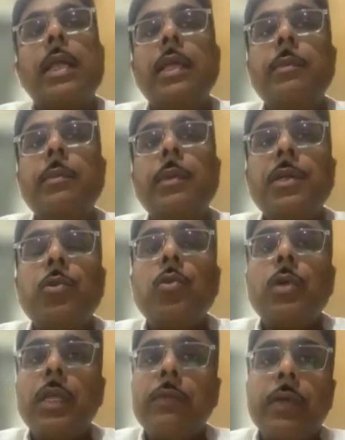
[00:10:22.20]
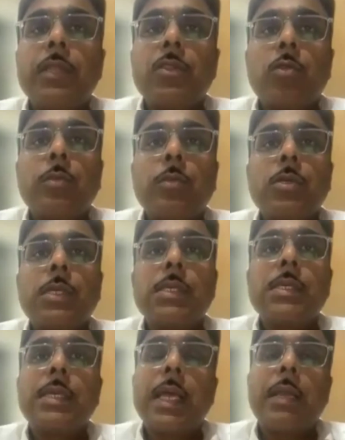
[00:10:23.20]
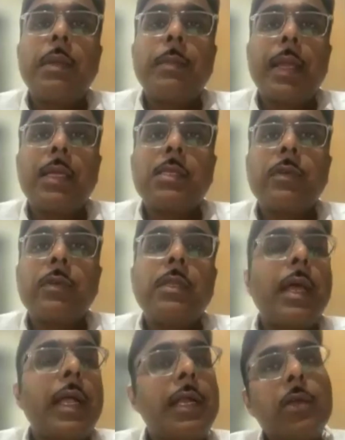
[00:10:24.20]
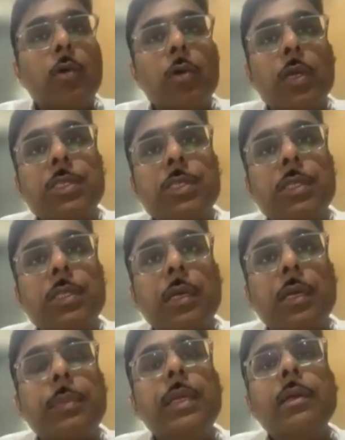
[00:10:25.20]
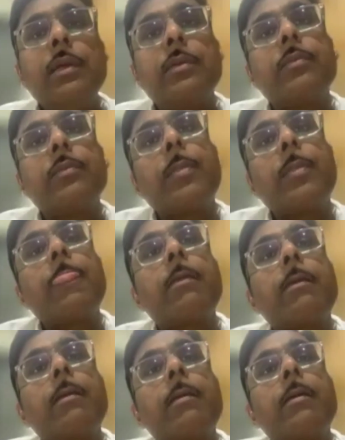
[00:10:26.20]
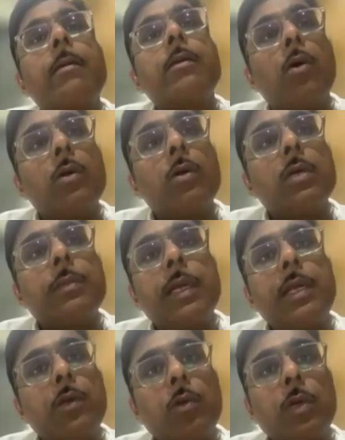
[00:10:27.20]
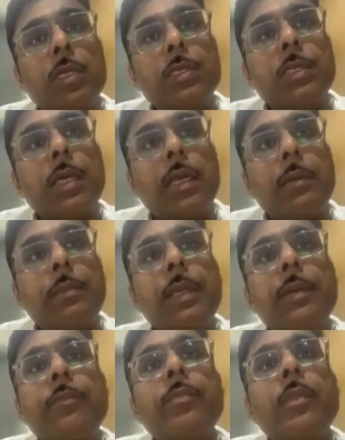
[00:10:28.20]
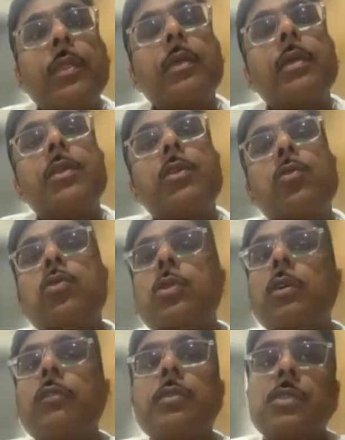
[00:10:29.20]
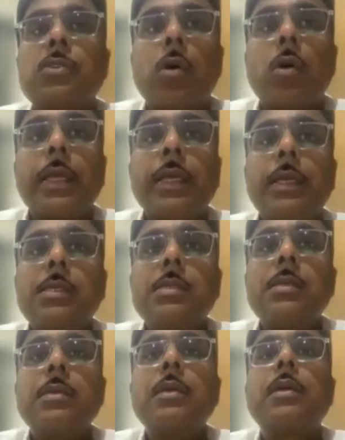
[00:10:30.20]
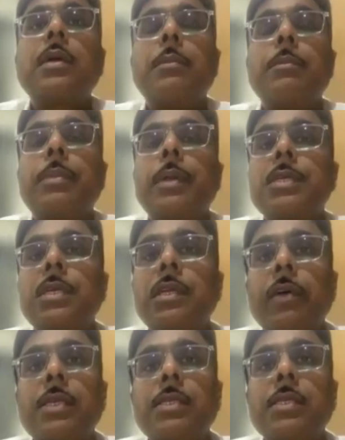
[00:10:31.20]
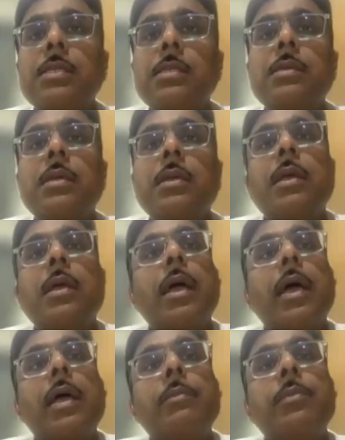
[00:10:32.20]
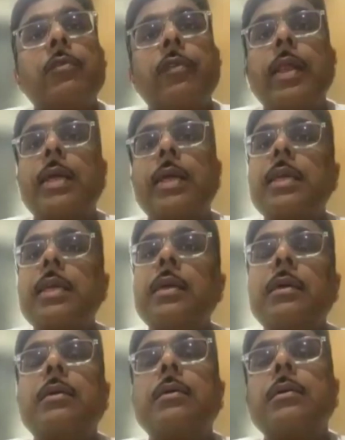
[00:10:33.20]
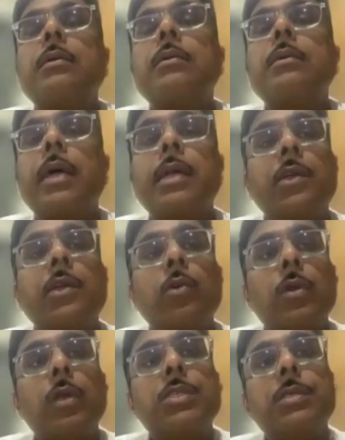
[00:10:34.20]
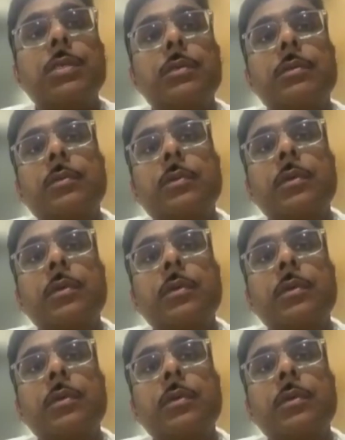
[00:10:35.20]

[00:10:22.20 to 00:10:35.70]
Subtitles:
Edema due to deep vein thrombosis can be managed with anticoagulation therapy, long-term anticoagulation therapy, use of stockings, compression devices, and prophylactic anticoagulation.